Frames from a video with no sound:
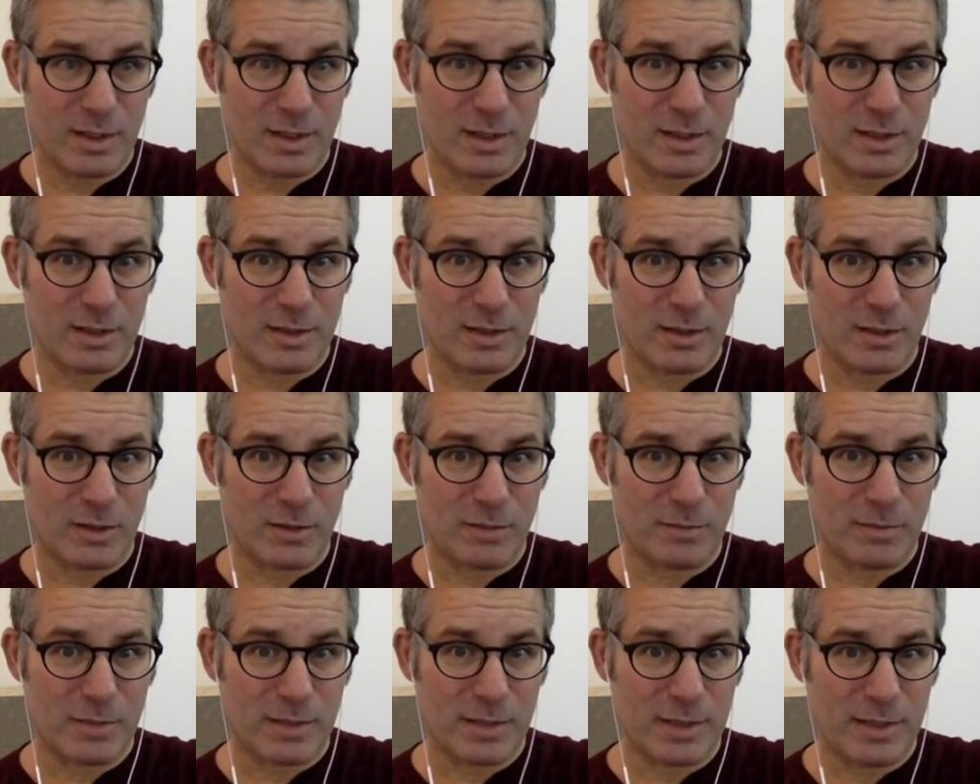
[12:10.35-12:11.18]

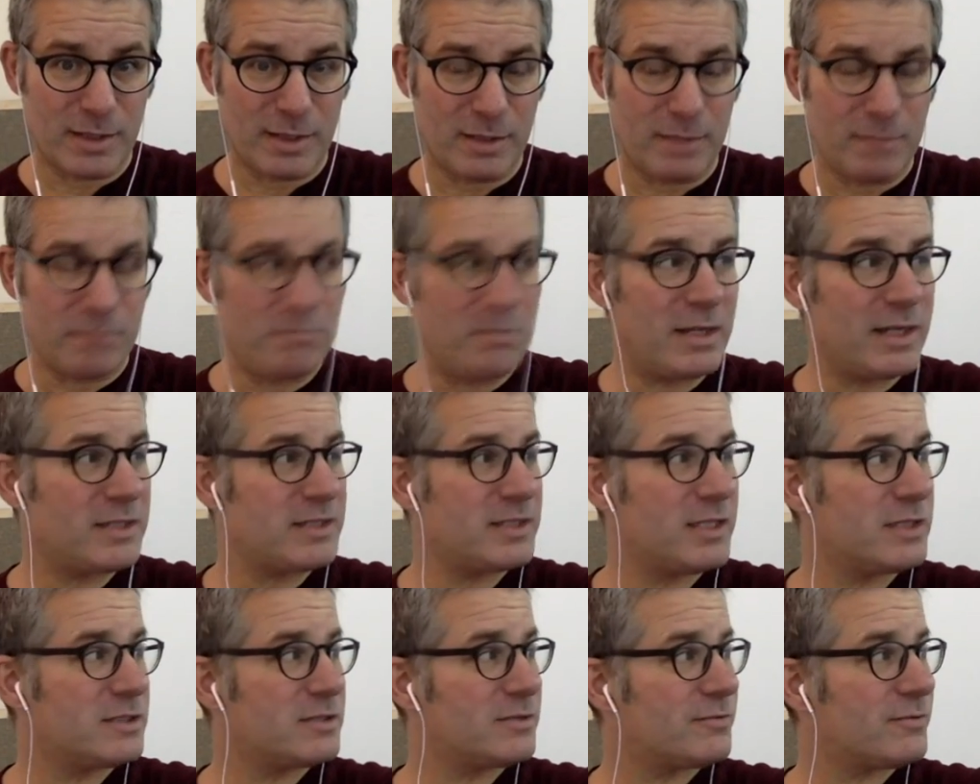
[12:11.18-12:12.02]
On my
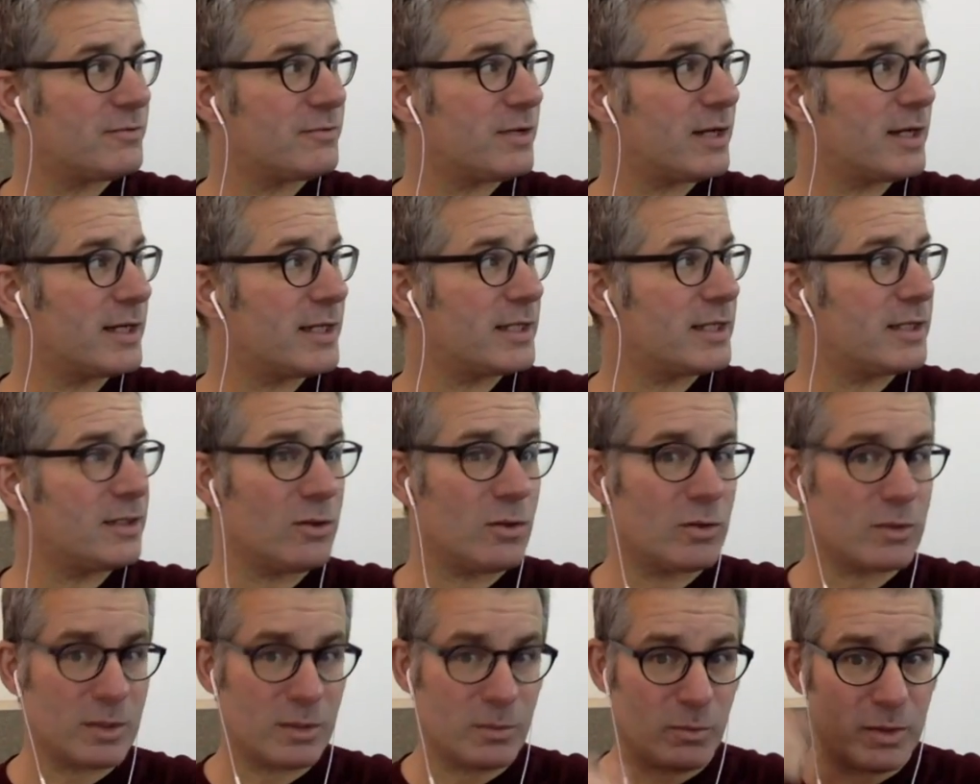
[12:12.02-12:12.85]
meditation for
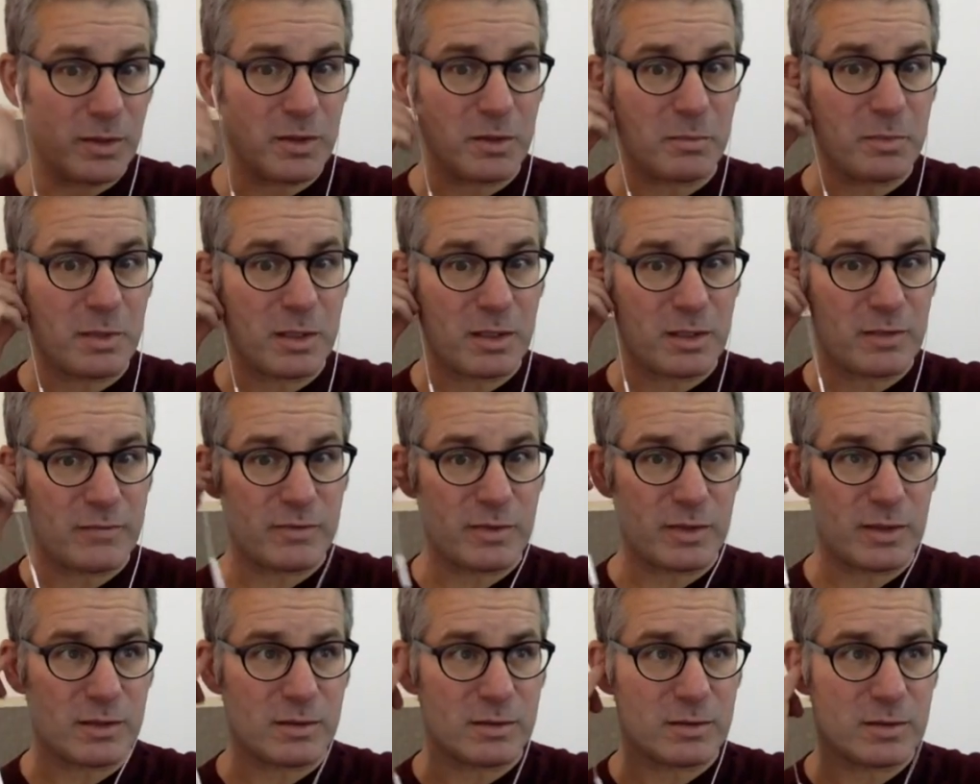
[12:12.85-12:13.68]
Aikidoka, we're in the middle of
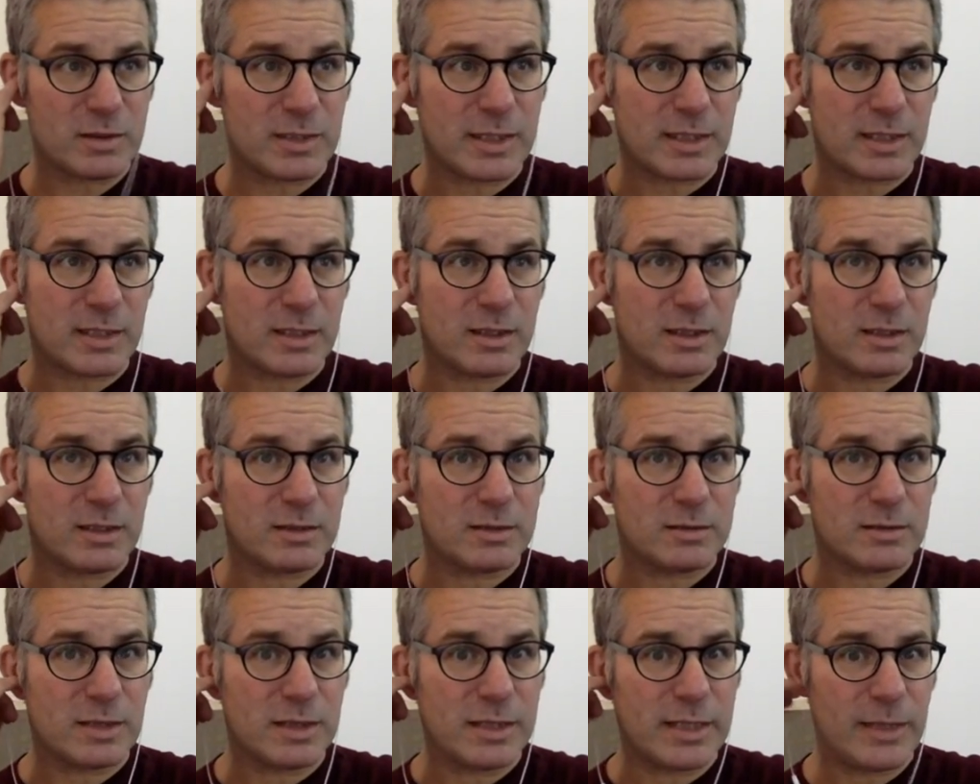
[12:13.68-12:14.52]
an
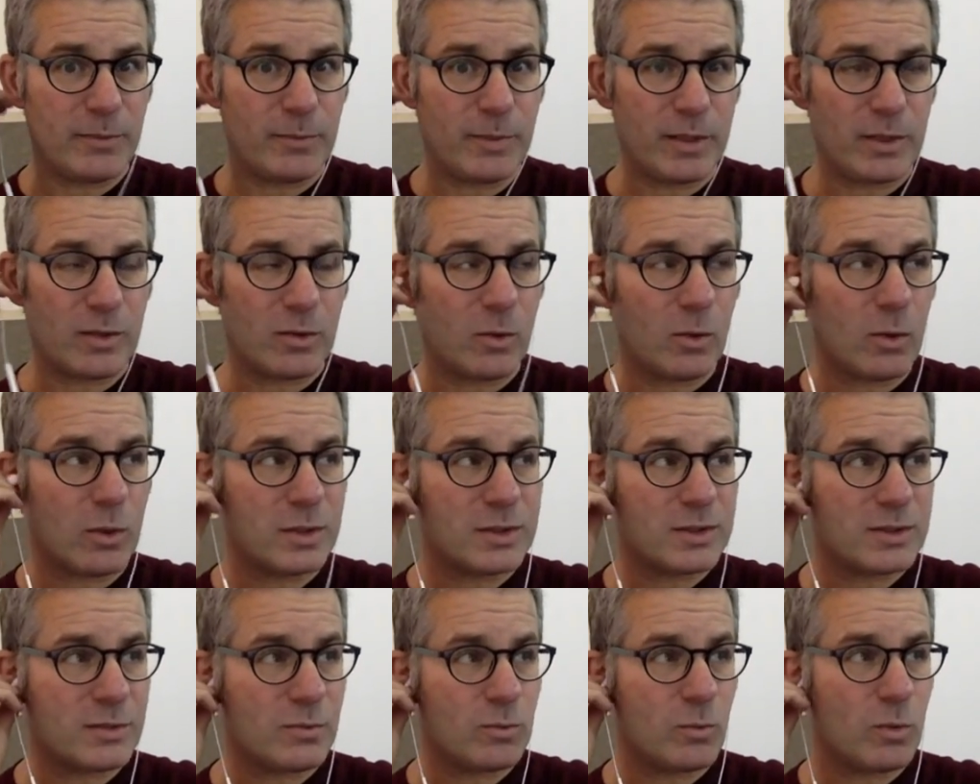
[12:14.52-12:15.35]
8-week
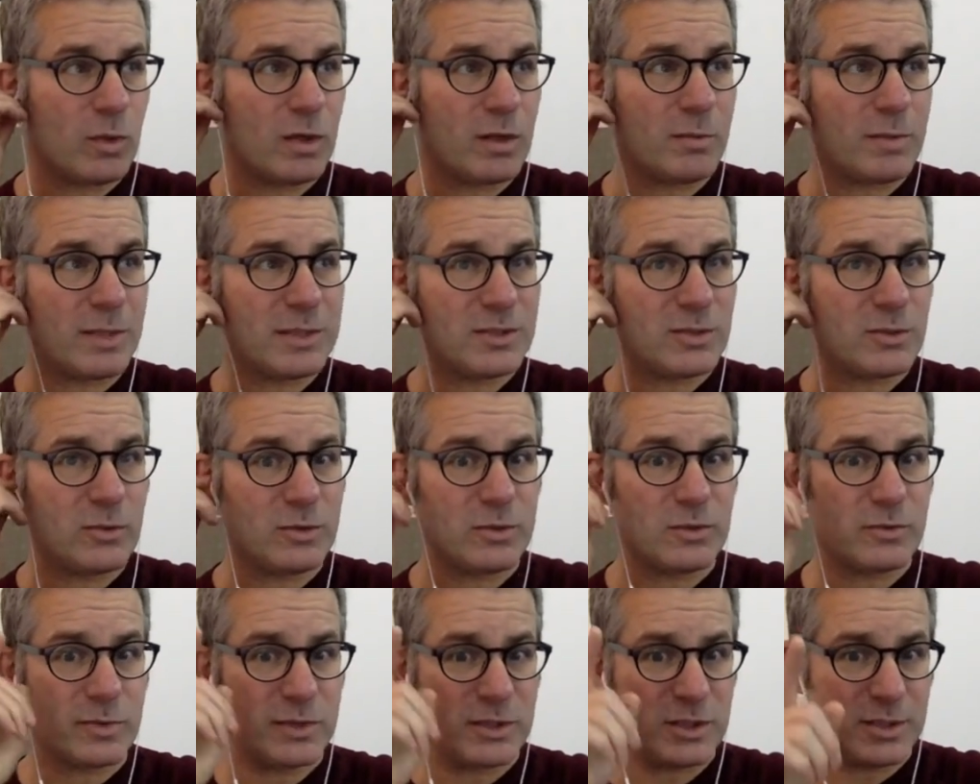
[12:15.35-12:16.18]
course, and one of my
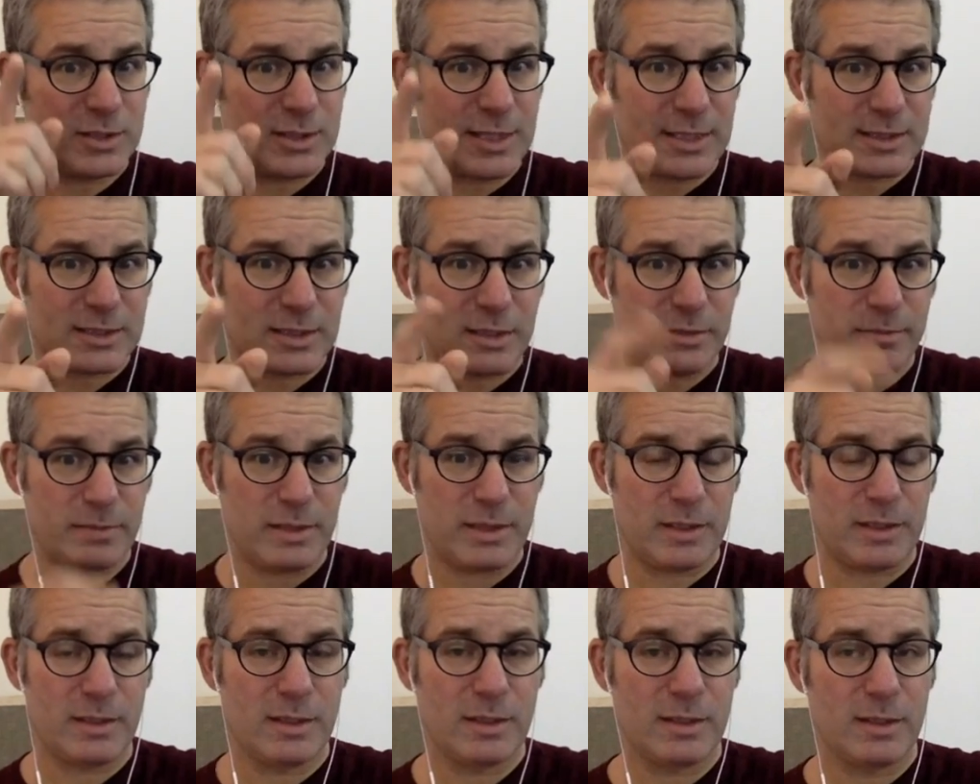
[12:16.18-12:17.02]
students was just asking
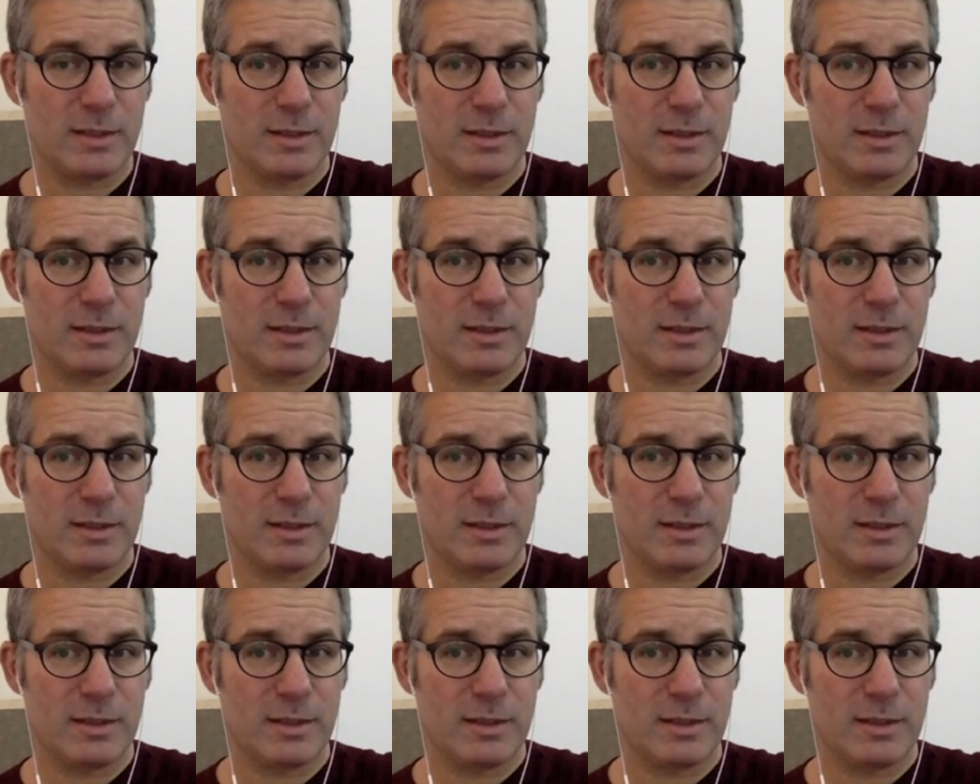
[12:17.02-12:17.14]
me,